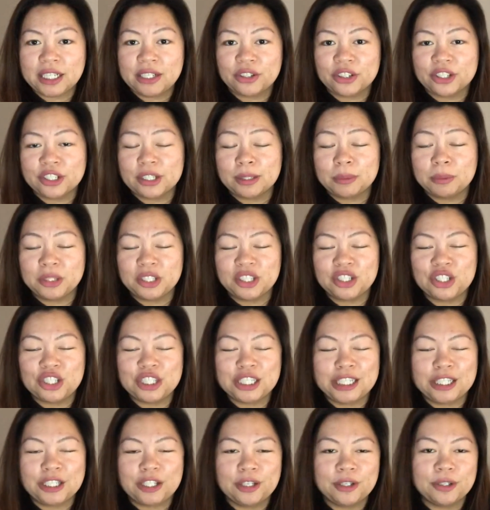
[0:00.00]
or
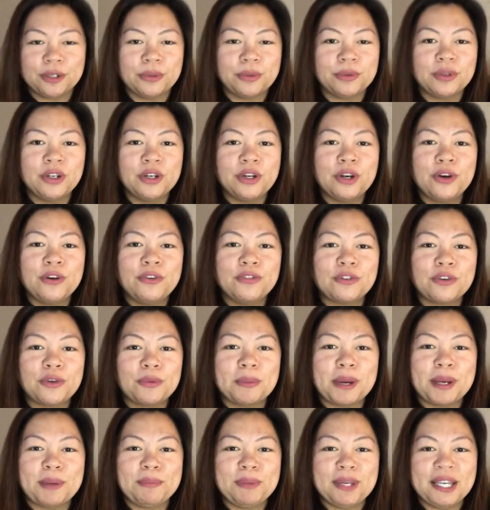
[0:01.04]
WGU, for
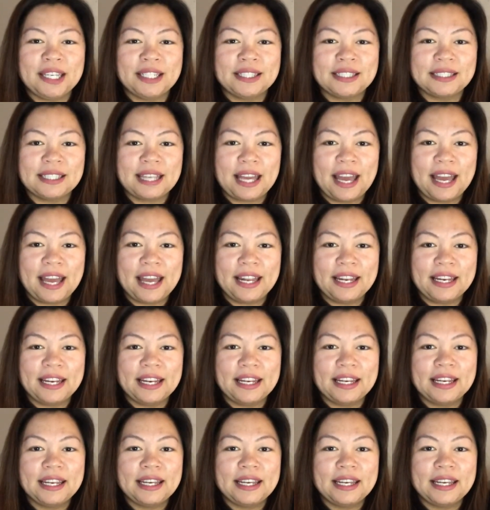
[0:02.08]
my BSN,